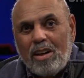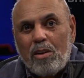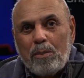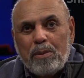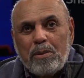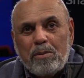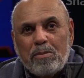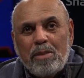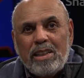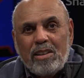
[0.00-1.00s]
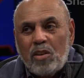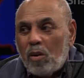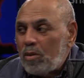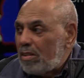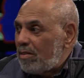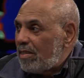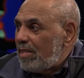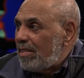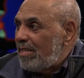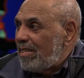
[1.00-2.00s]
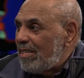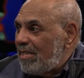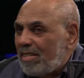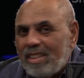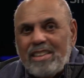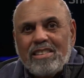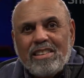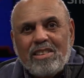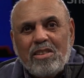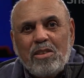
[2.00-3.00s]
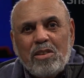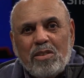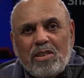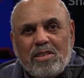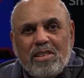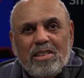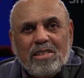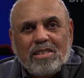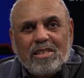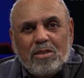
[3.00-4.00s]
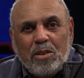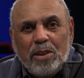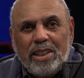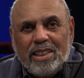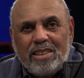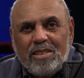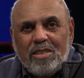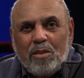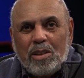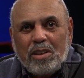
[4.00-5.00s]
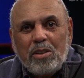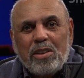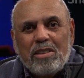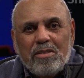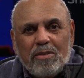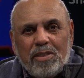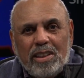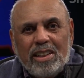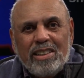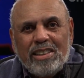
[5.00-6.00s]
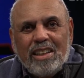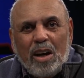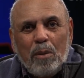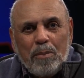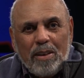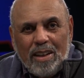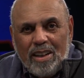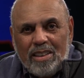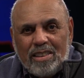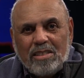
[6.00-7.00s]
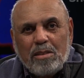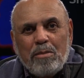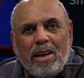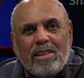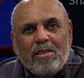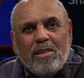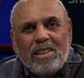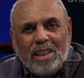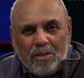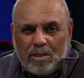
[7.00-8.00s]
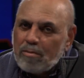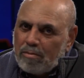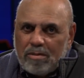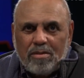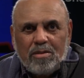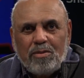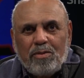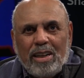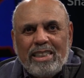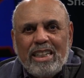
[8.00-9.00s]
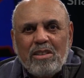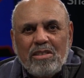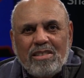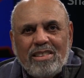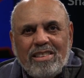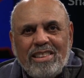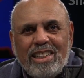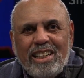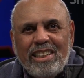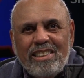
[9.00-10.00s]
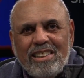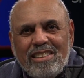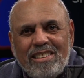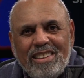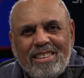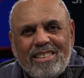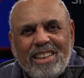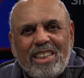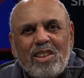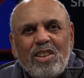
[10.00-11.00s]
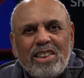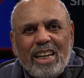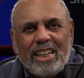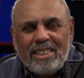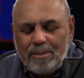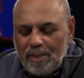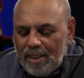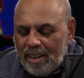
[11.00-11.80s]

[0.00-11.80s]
I hope you made a note of the things that the university is doing and where you can fit in and help. Doesn't matter what level, find out, dig in, and take a look at it.